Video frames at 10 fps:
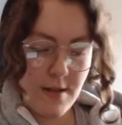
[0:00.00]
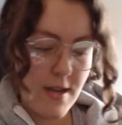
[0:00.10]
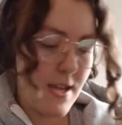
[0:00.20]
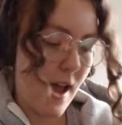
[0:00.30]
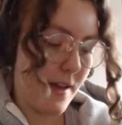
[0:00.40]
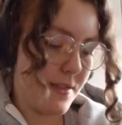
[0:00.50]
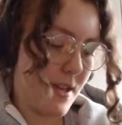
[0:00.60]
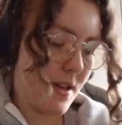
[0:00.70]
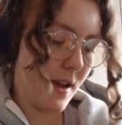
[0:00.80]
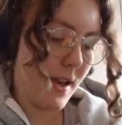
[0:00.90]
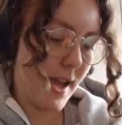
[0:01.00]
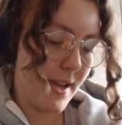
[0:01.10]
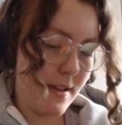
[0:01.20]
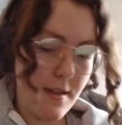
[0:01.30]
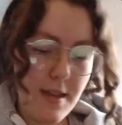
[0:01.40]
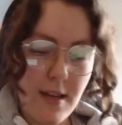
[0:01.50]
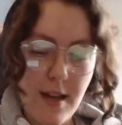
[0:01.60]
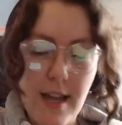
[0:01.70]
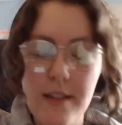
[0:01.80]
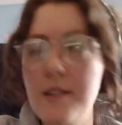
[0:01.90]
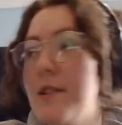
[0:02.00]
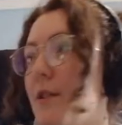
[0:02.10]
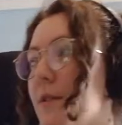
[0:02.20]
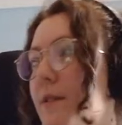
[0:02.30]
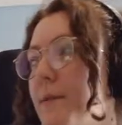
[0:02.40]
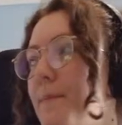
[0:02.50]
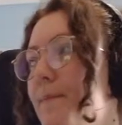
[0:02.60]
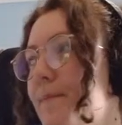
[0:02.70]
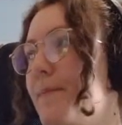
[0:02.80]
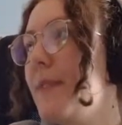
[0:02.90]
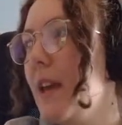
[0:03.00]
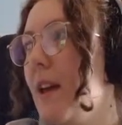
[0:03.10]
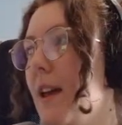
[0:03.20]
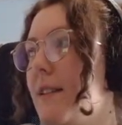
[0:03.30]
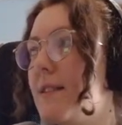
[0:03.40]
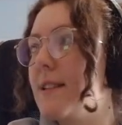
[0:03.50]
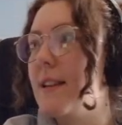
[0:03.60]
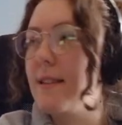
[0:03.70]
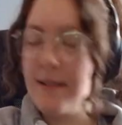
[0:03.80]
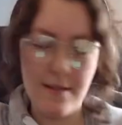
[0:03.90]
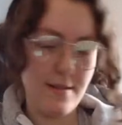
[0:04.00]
Yeah, I think I like the tooth. I think I like the teeth.